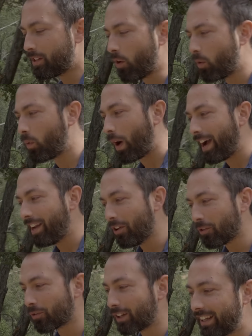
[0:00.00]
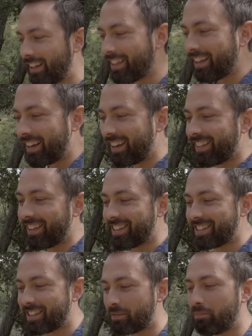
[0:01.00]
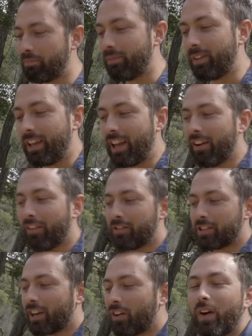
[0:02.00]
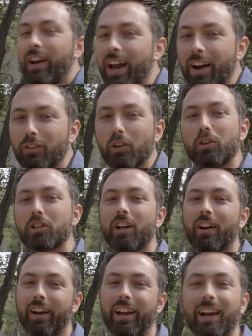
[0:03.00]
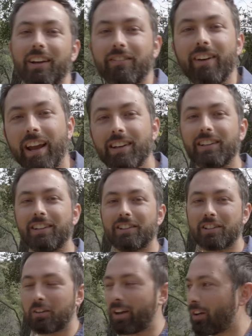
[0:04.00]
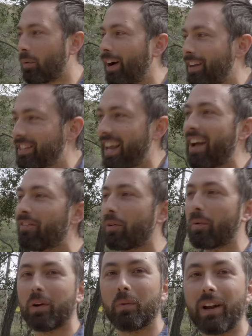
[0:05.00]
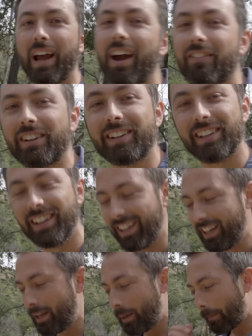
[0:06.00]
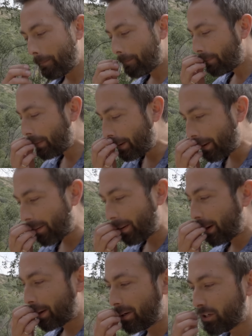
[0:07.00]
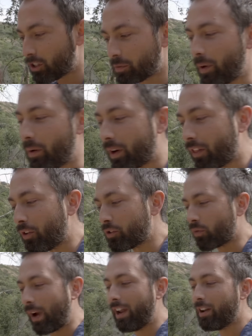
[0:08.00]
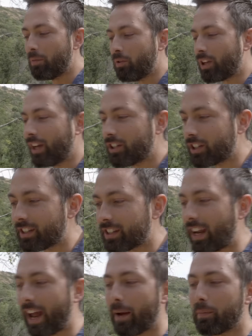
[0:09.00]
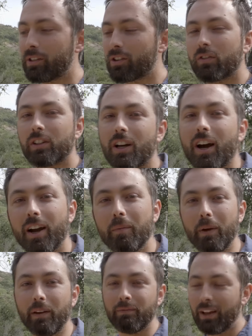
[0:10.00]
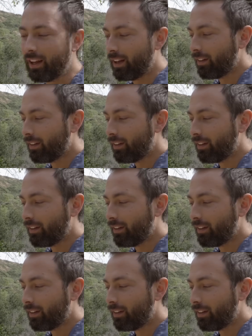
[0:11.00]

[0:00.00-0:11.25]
So I don't really think this gives a great evolutionary advantage, otherwise everyone would have it. You know, it could just be one of those random mutations that happens over time and